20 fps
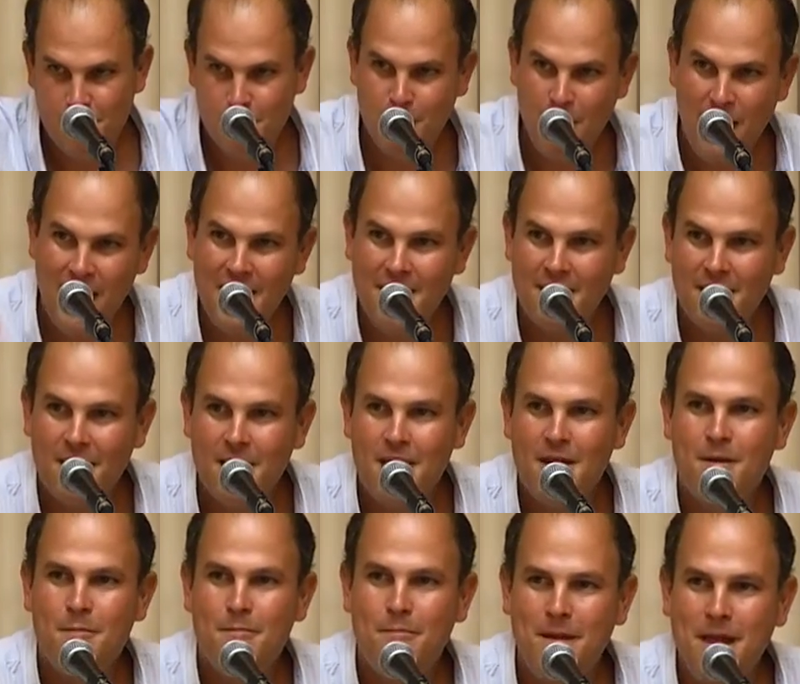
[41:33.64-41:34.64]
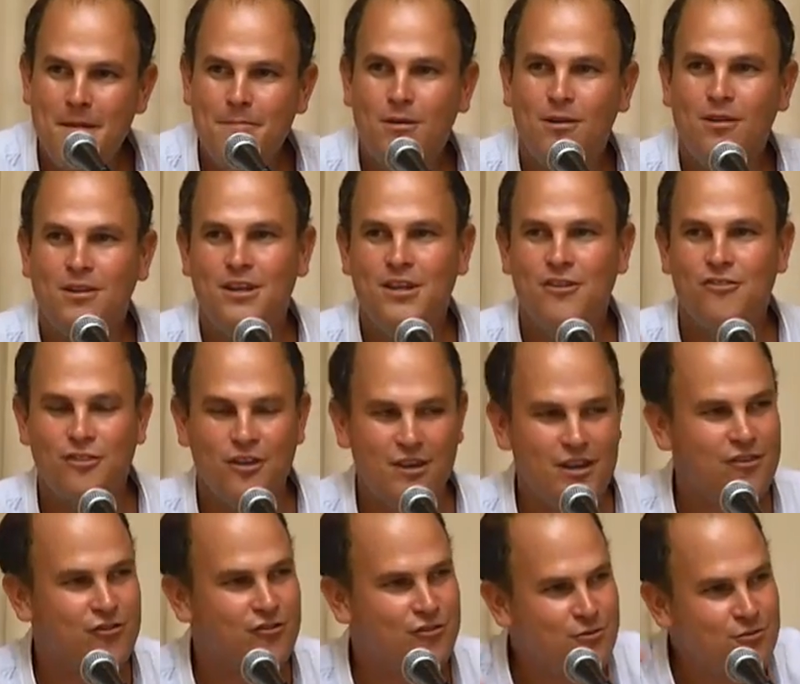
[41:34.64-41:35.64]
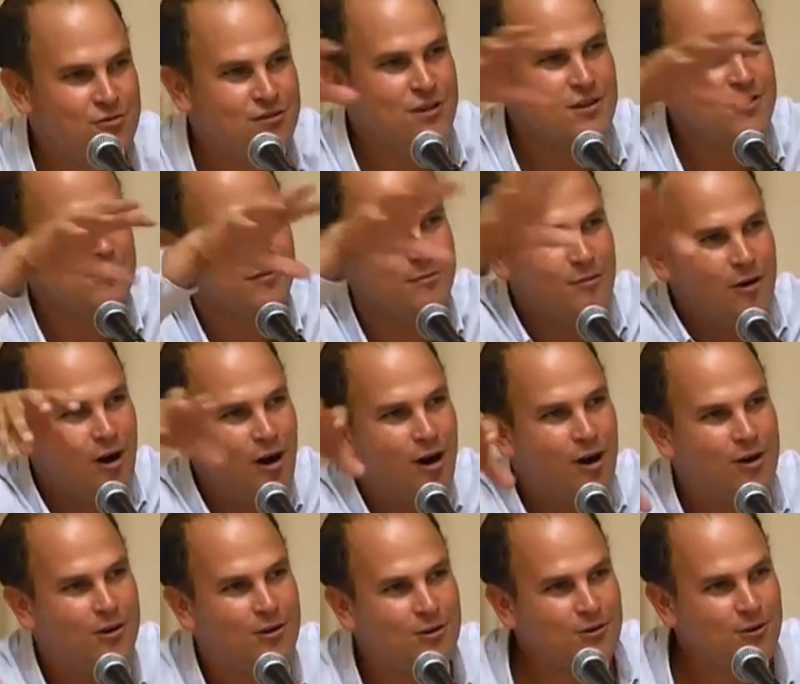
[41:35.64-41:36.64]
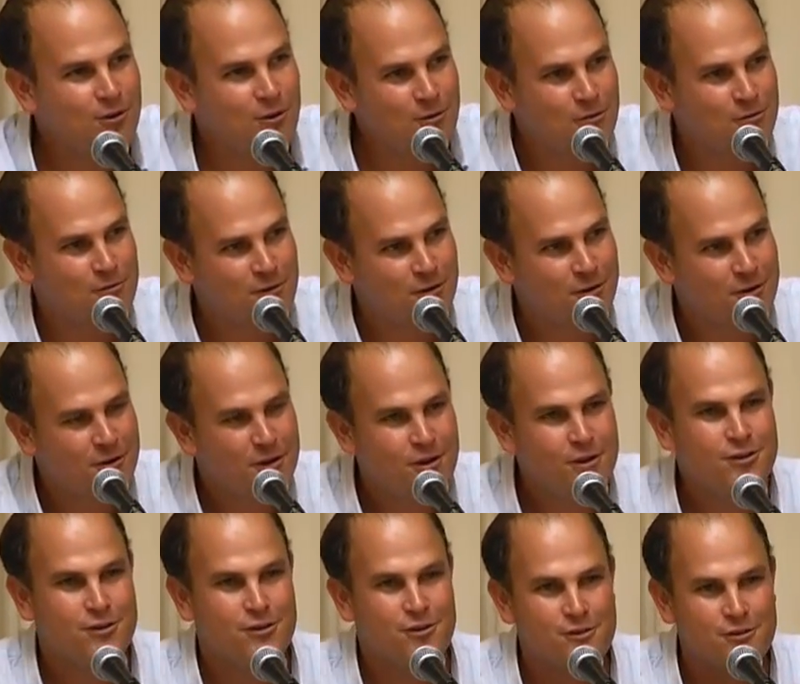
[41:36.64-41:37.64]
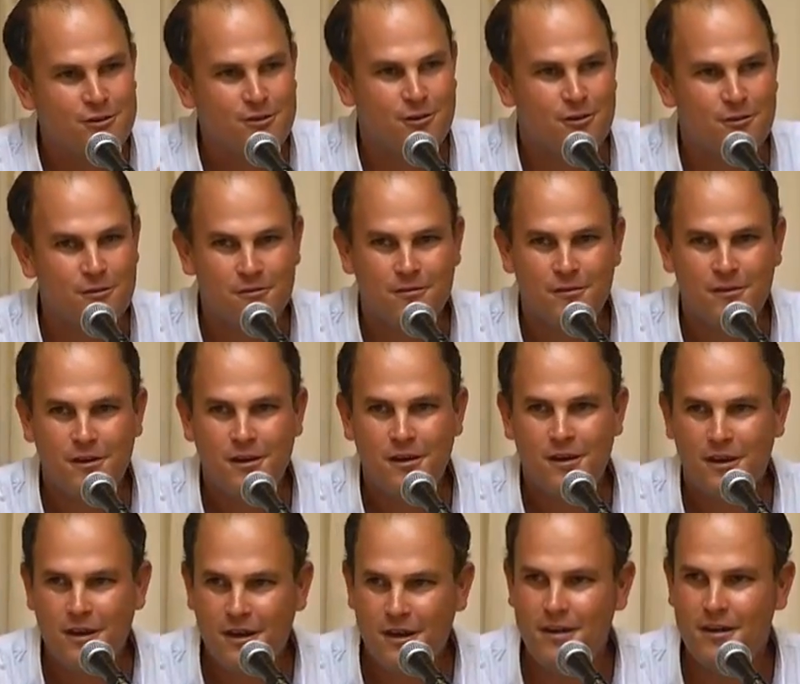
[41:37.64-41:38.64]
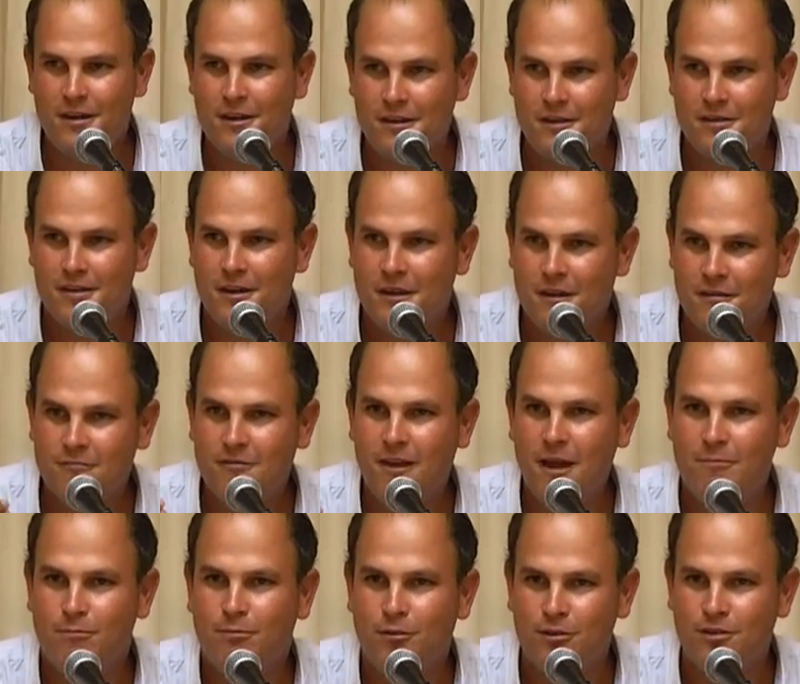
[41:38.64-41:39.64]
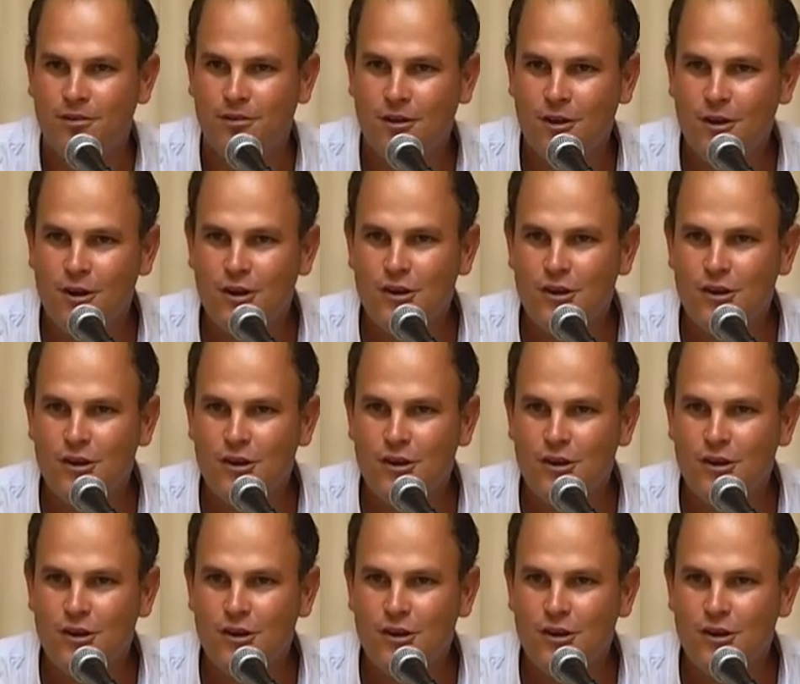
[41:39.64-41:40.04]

but people he chooses from all over to serve in his temples.